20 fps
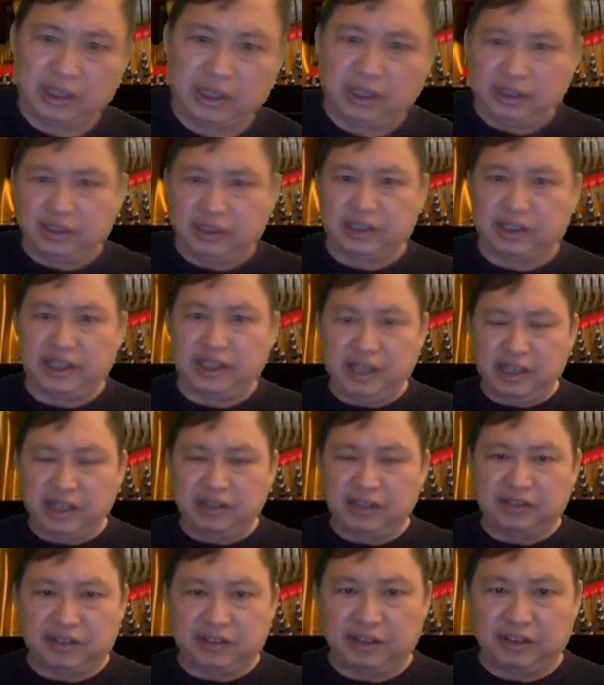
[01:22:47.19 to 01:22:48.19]
The key is
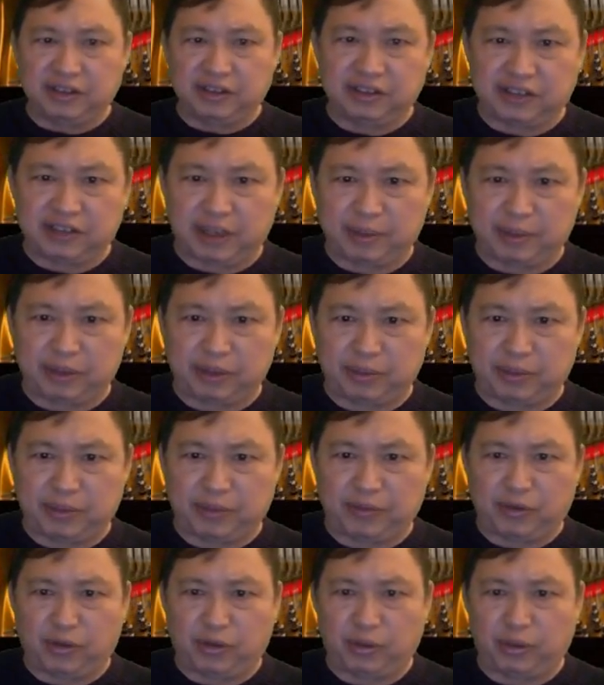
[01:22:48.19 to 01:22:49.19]
still the same as
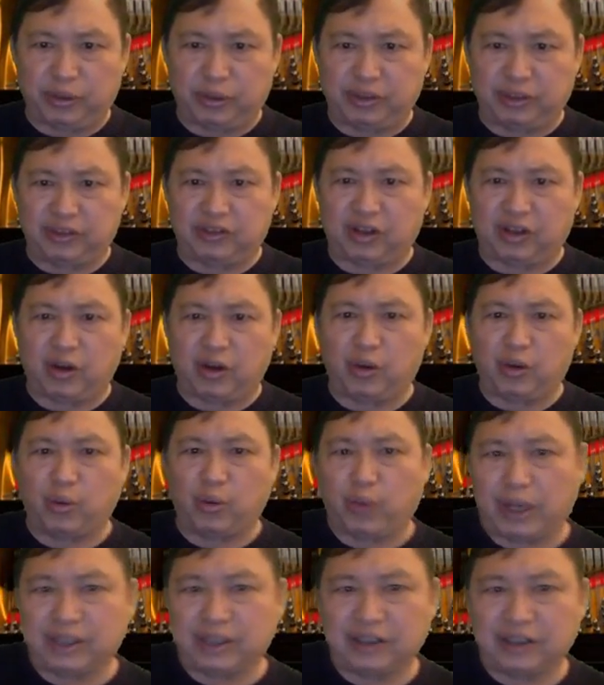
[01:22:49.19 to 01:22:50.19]
before, which is
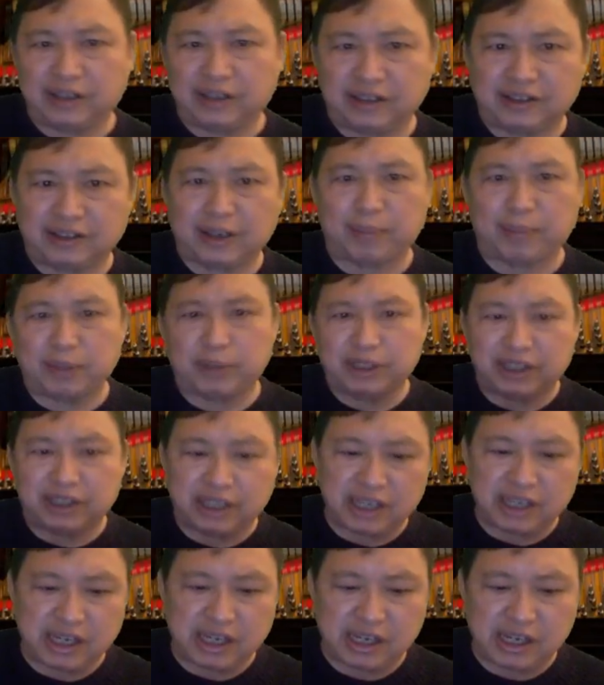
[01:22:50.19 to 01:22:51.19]
one separate
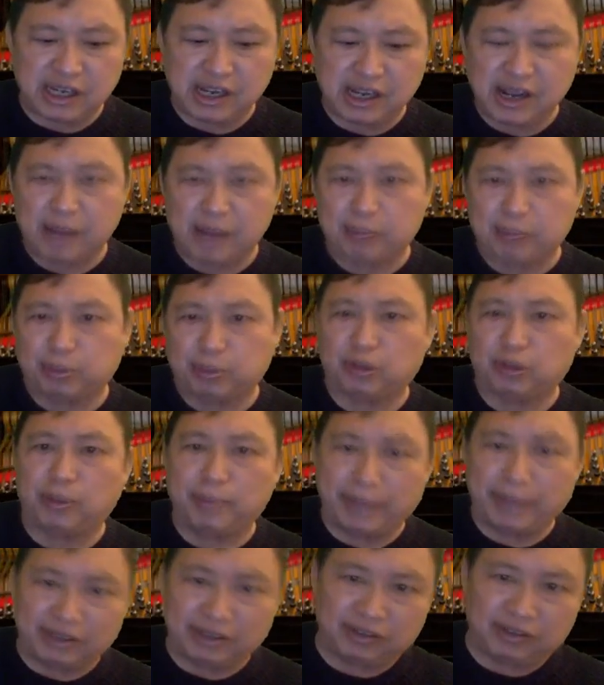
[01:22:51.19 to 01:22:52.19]
key per
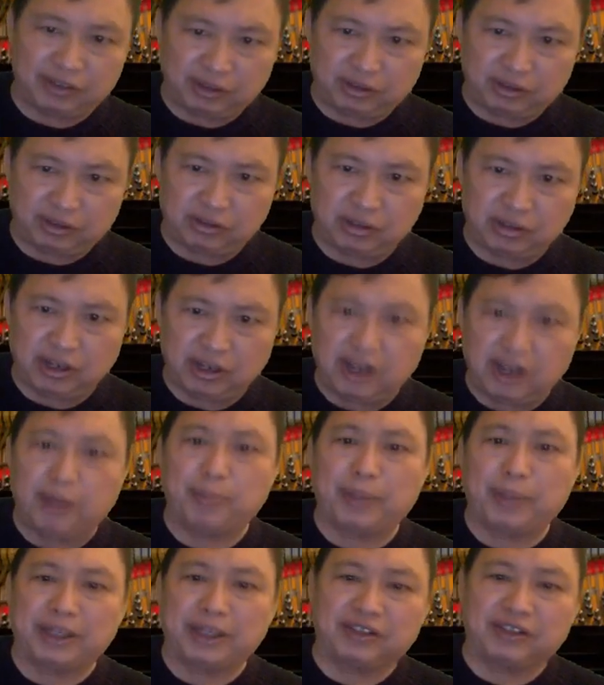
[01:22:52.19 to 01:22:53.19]
message,
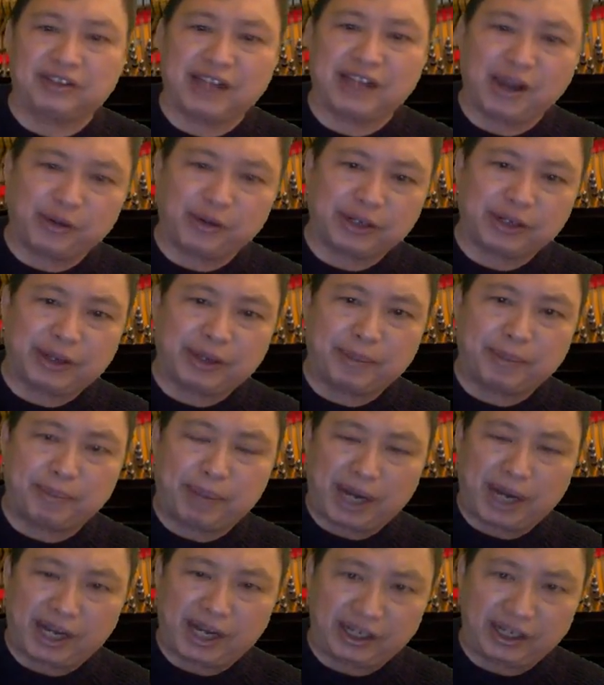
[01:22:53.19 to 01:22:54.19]
but it's now
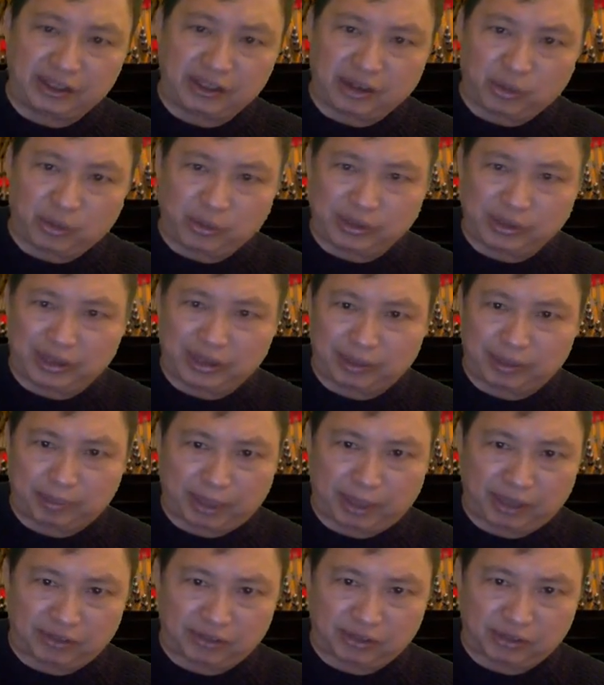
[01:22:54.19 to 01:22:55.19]
combined with that
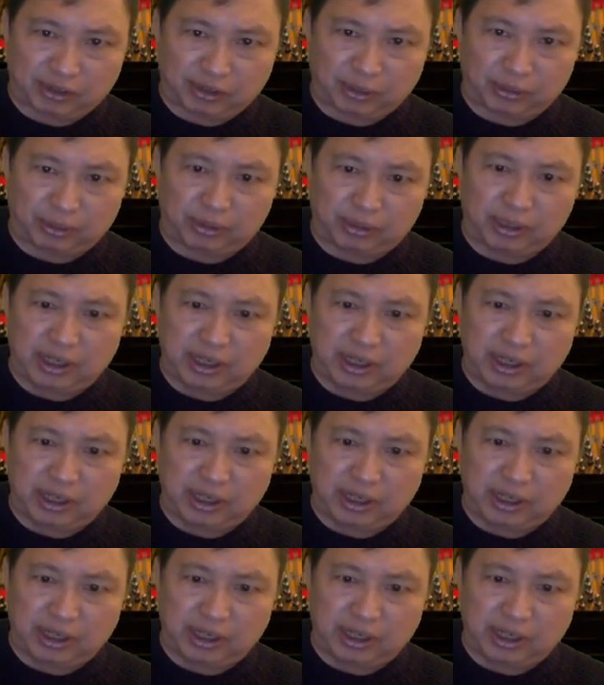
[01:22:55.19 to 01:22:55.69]
passcode.